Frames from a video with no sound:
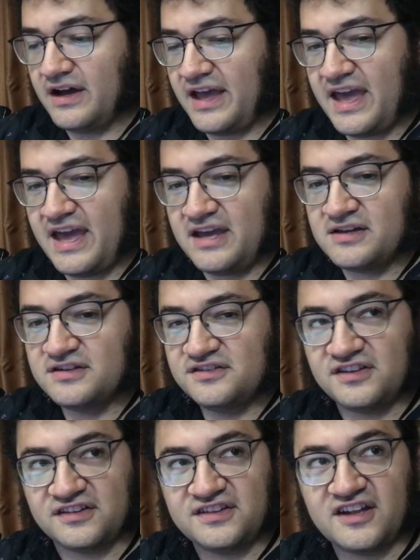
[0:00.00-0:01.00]
a
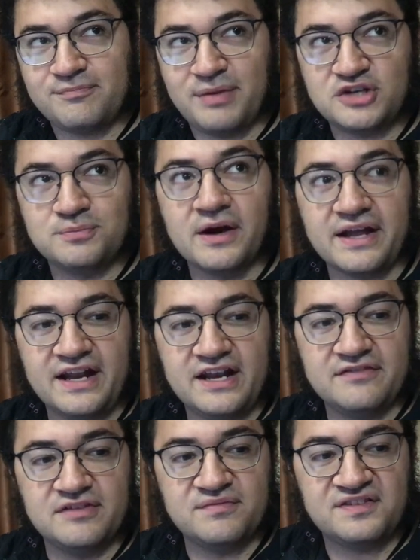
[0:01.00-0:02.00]
success benchmark in and
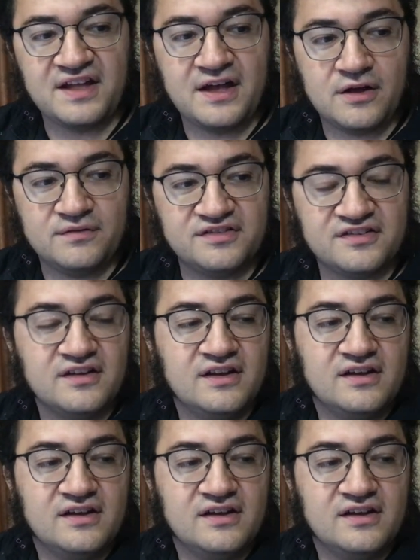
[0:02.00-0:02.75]
of themselves.